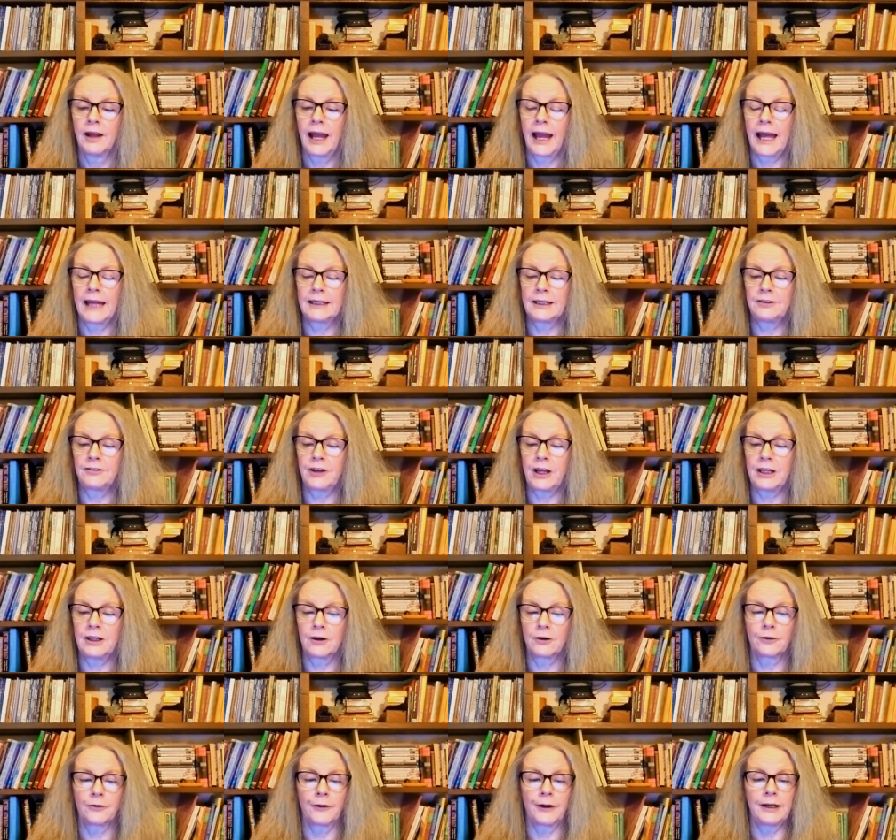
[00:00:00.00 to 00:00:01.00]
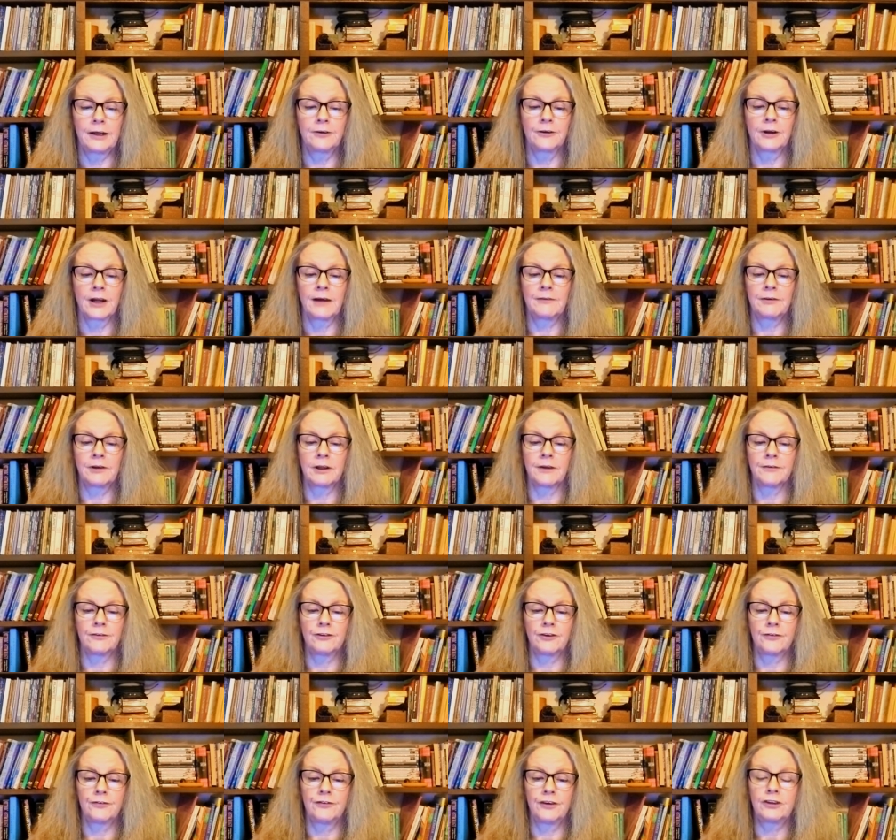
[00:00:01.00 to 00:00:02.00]
and attain a greater level of
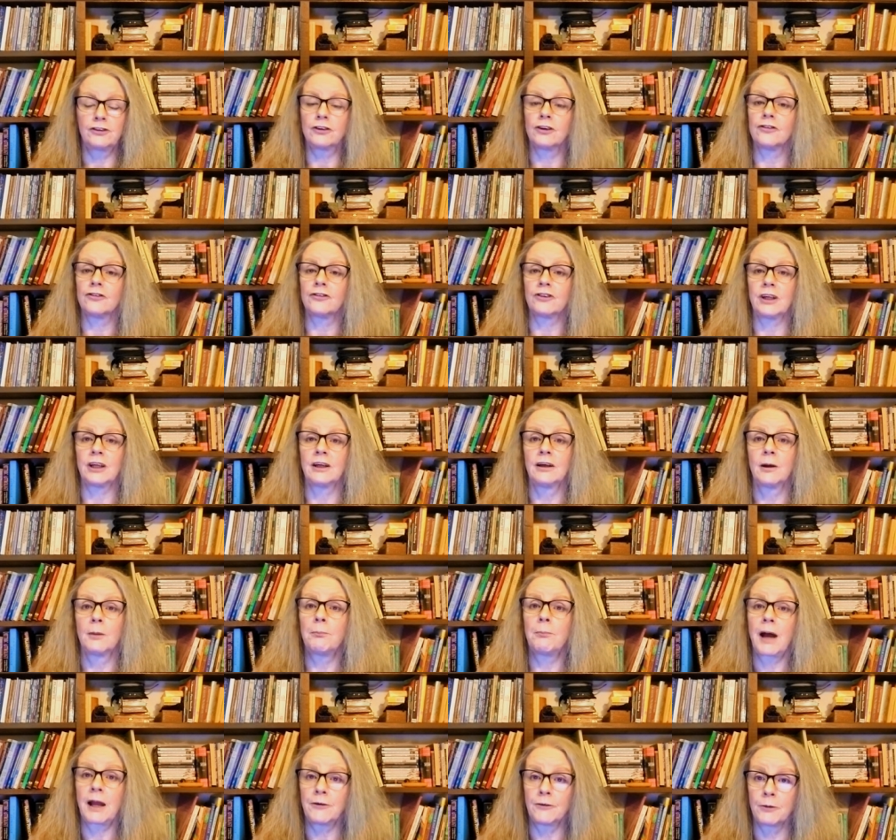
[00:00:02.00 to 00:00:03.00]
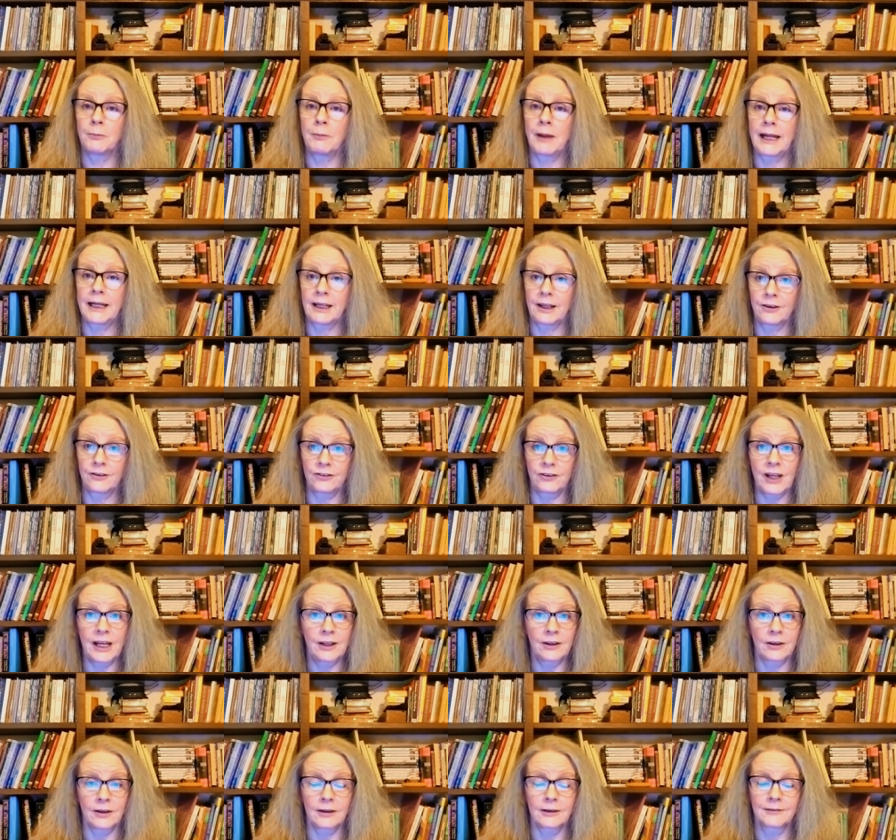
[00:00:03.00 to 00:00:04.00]
sufficiency by remaining
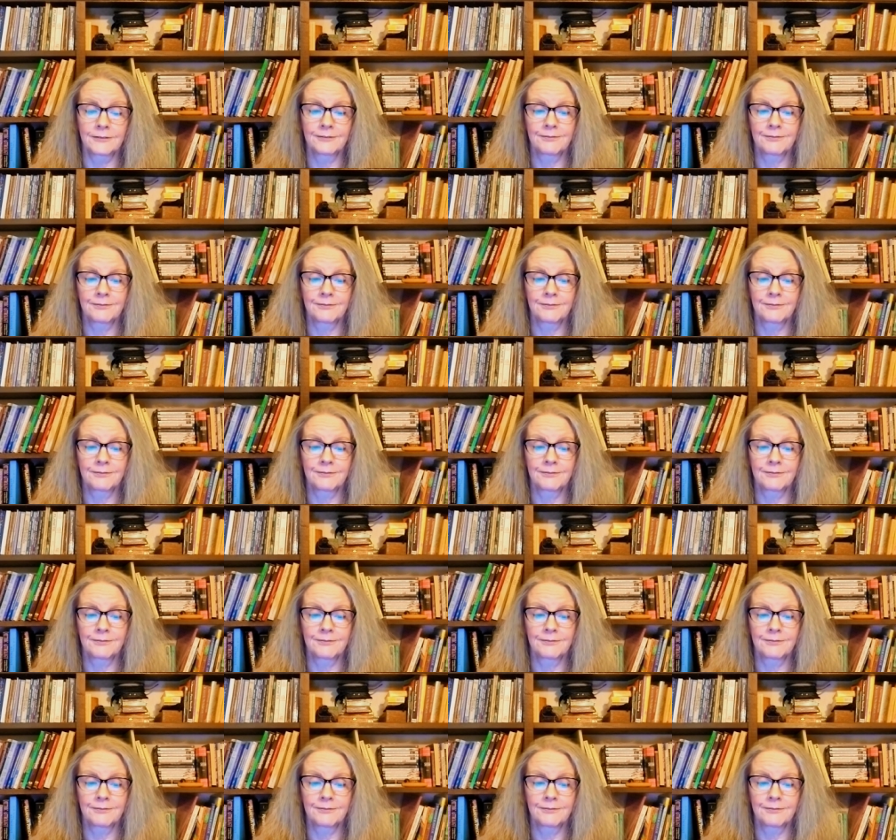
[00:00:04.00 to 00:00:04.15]
single.